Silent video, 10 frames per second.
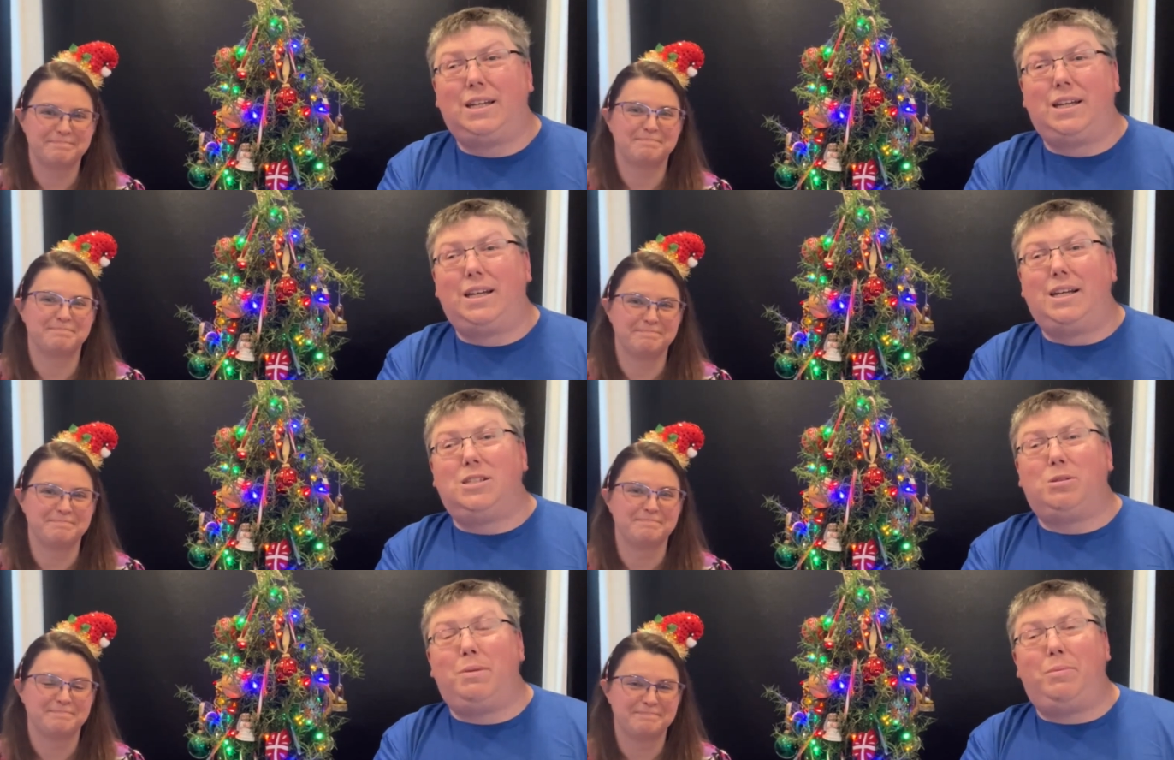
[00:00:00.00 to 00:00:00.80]

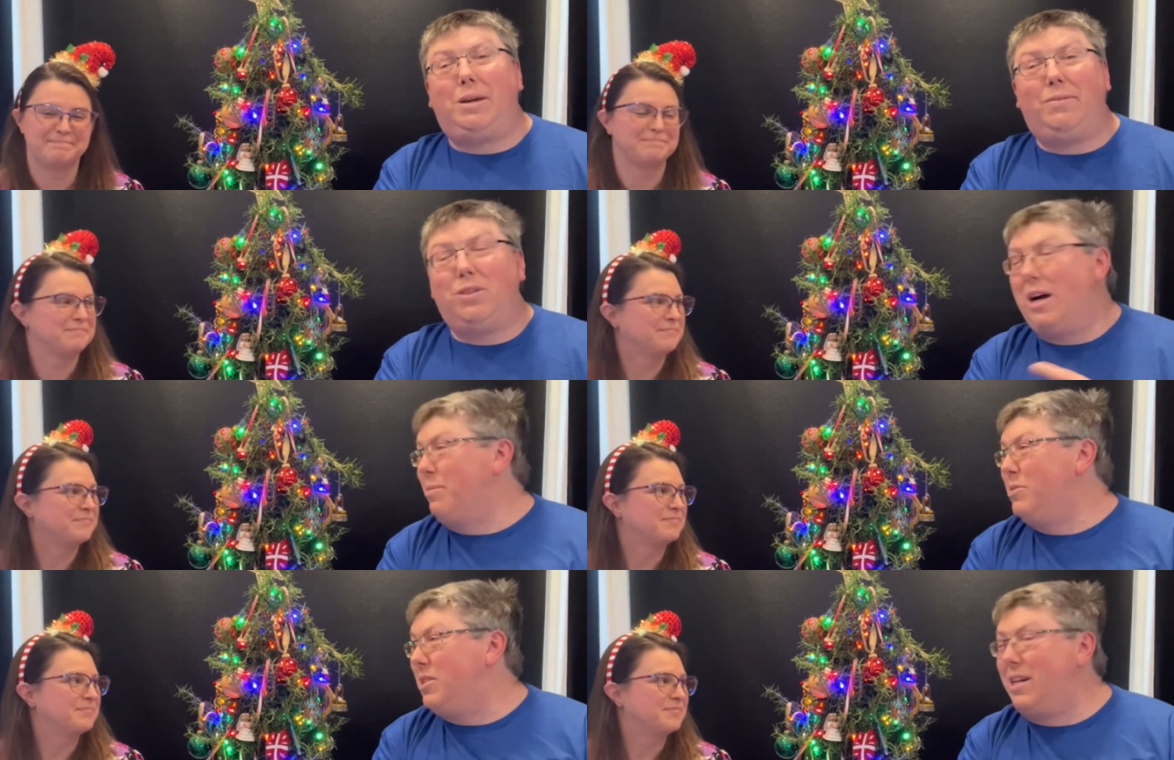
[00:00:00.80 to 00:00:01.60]
Speaker 1: Mm-hmm. So maybe
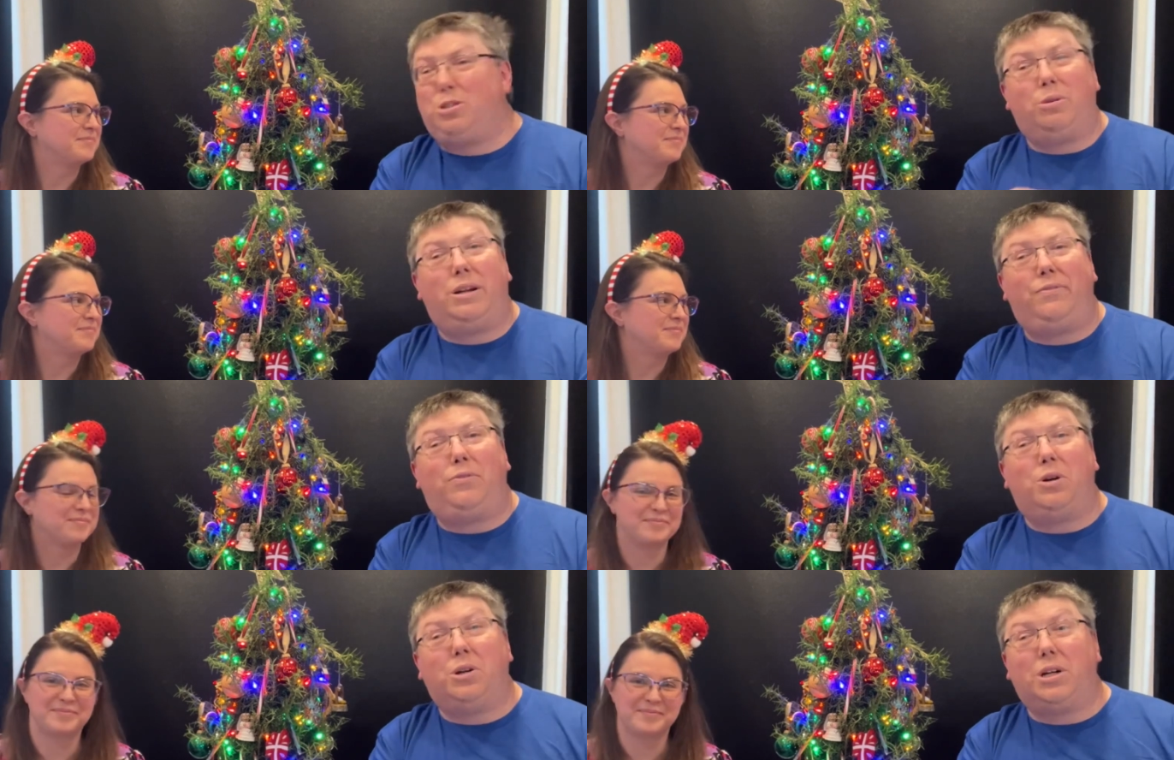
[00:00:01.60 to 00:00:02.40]
Vlogmas Day
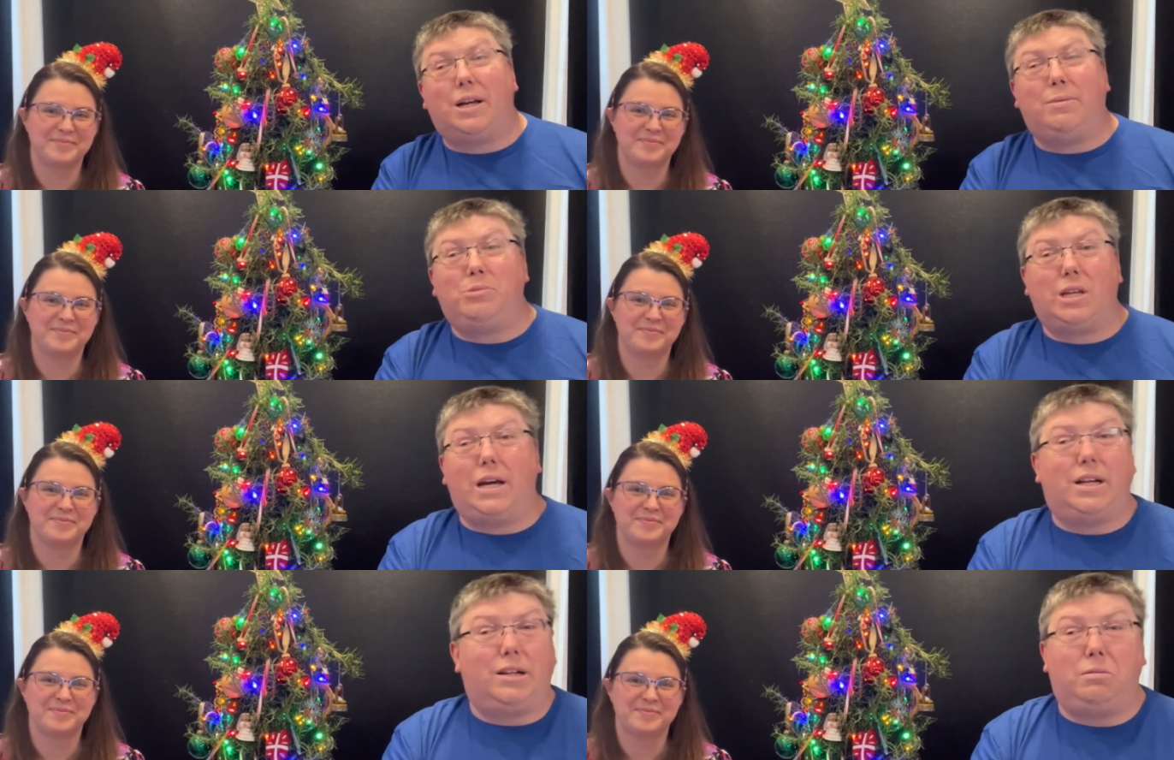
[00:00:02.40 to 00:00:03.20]
24 comes
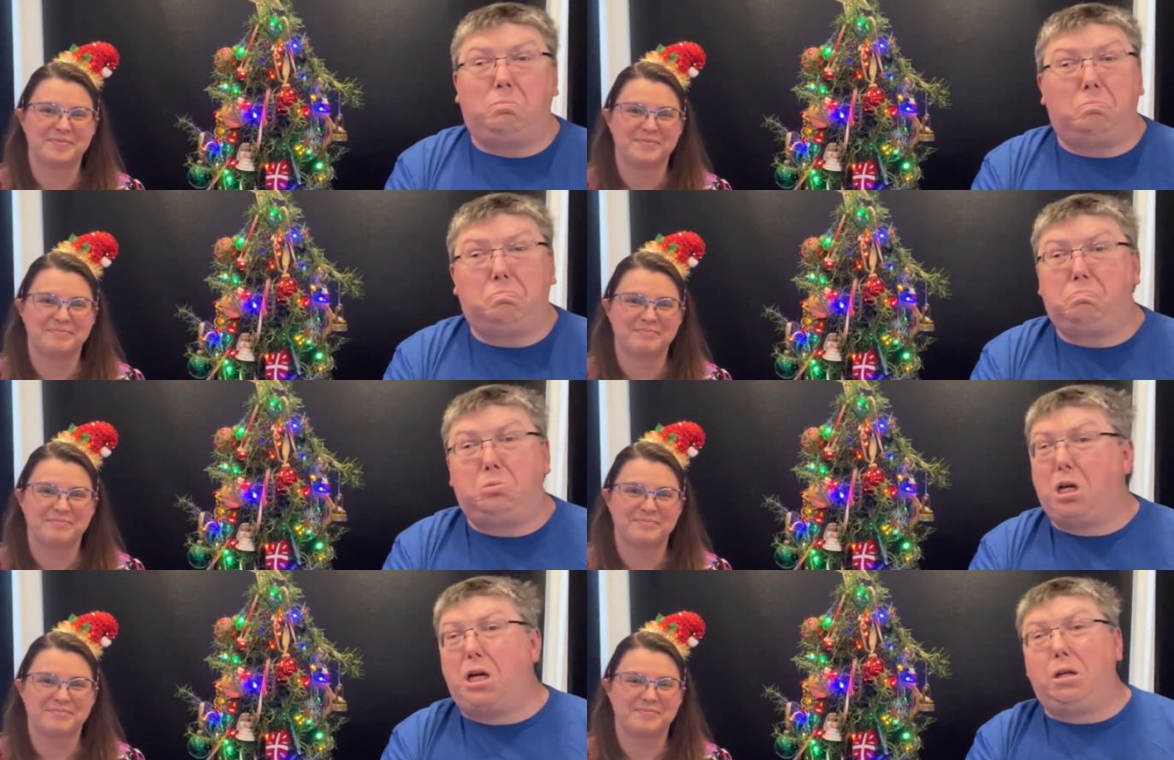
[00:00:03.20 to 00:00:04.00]
out on
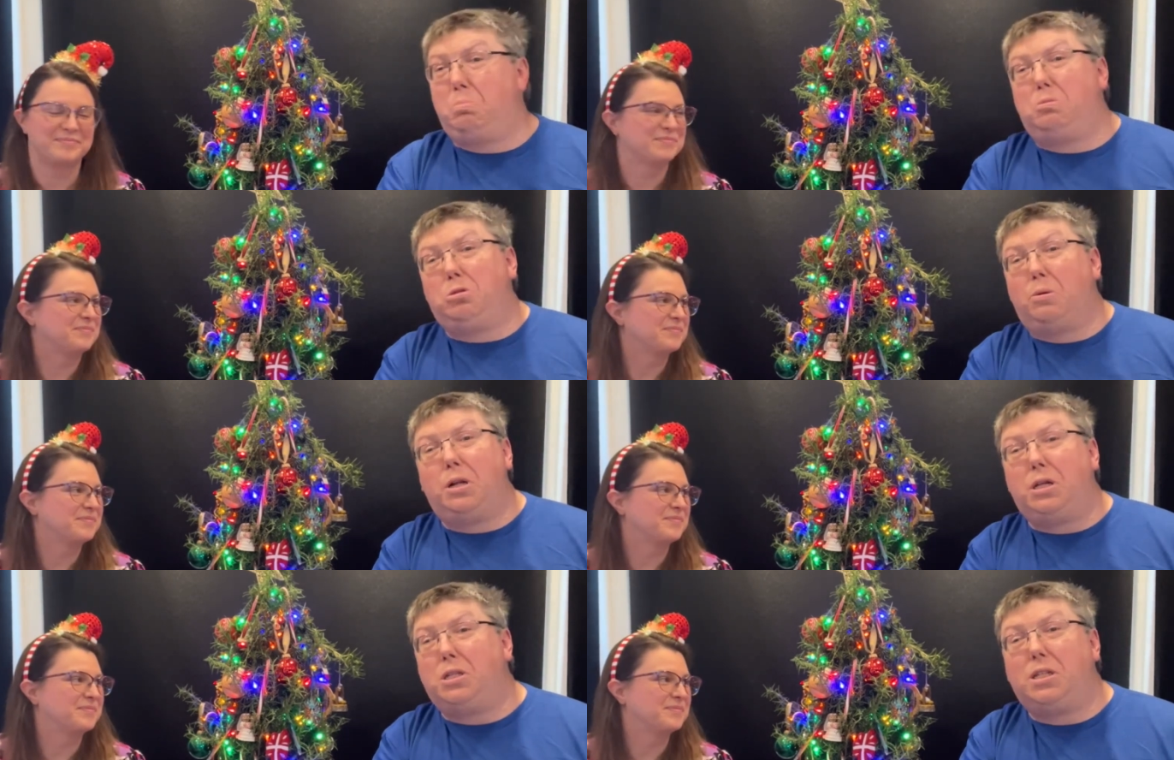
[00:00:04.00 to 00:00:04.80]
Day
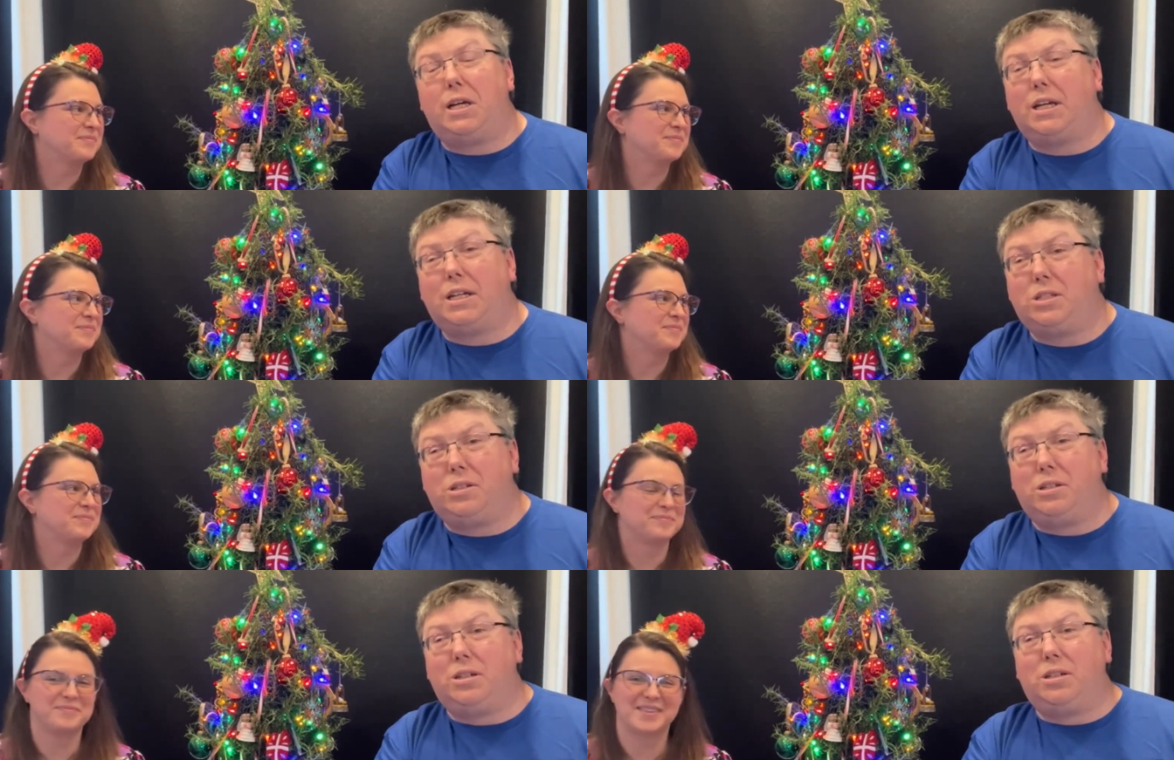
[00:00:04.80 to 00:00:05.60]

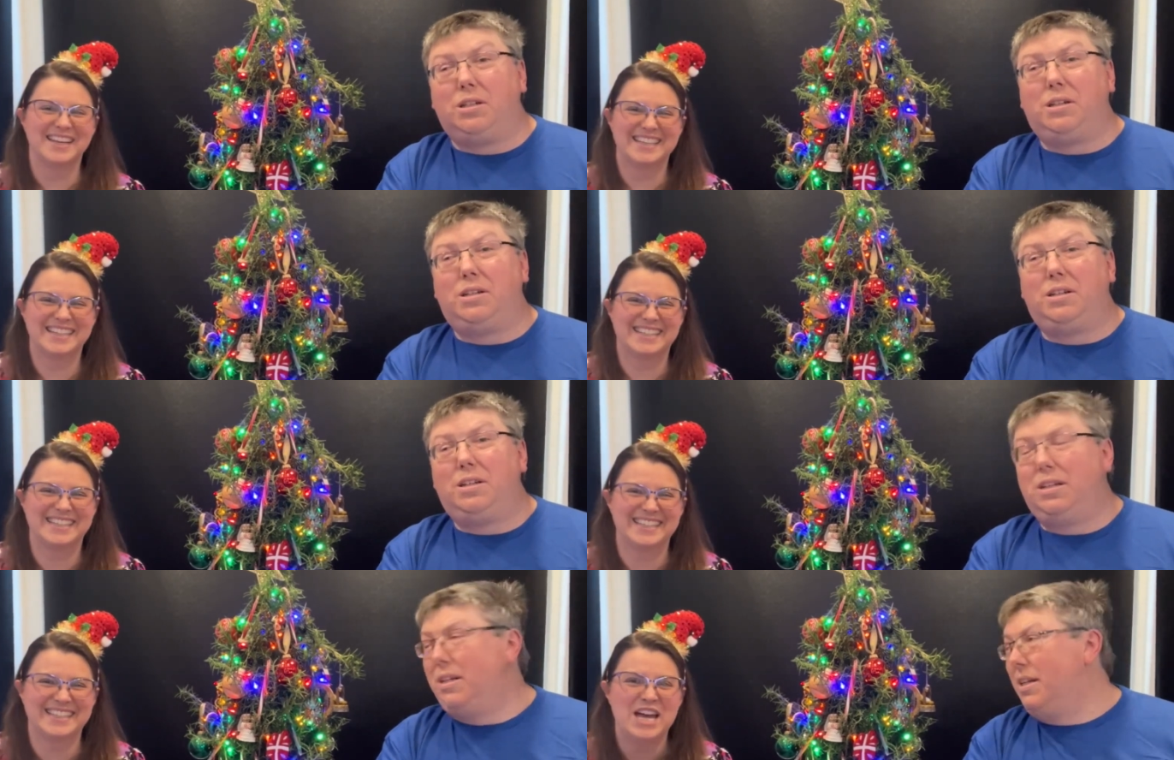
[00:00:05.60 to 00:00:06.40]
26, or...
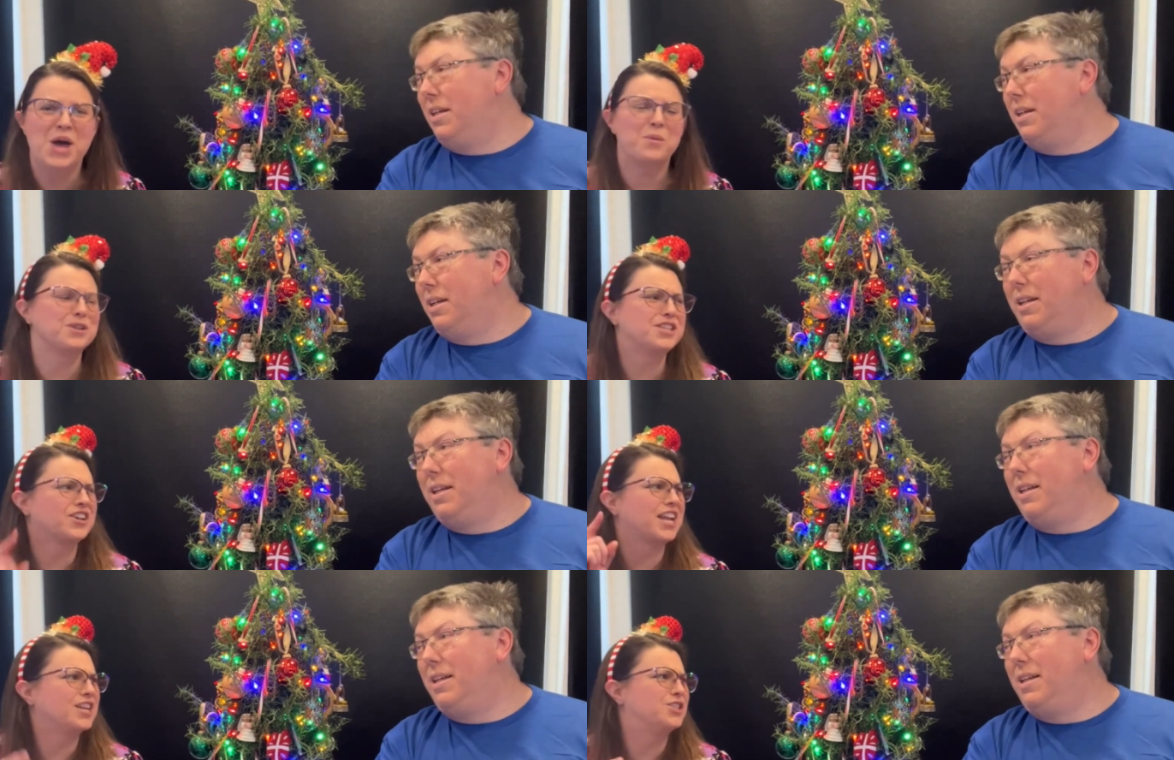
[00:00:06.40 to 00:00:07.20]
Speaker 2: We're
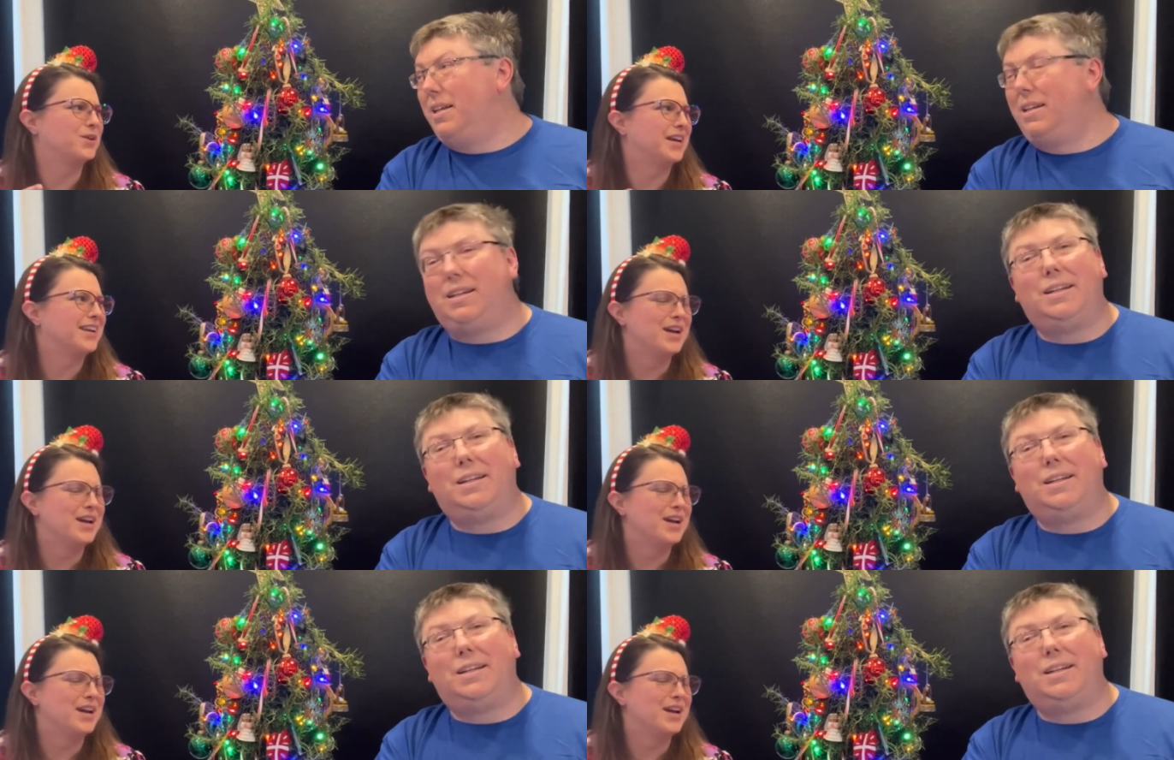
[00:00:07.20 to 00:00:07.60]
still gonna do it.